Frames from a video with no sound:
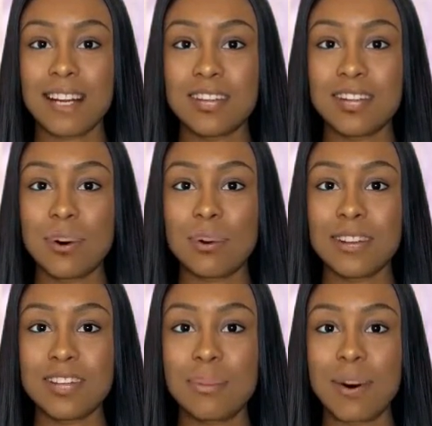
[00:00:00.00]
and
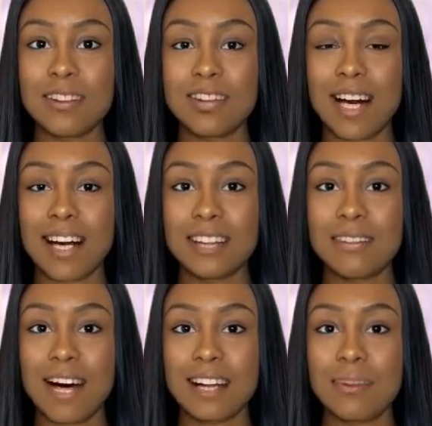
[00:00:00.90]
through its
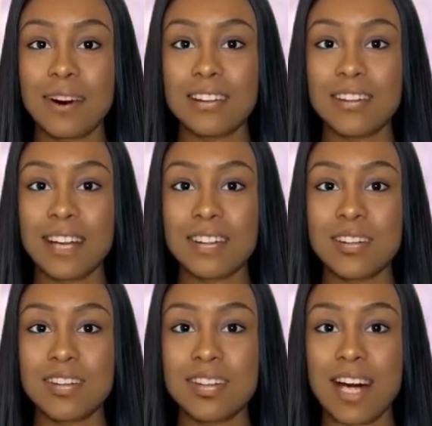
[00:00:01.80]
website at my grief
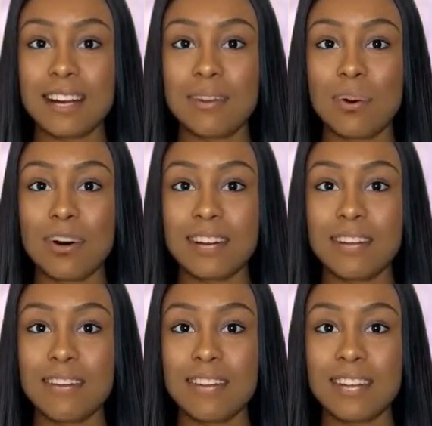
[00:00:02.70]
angels dot org.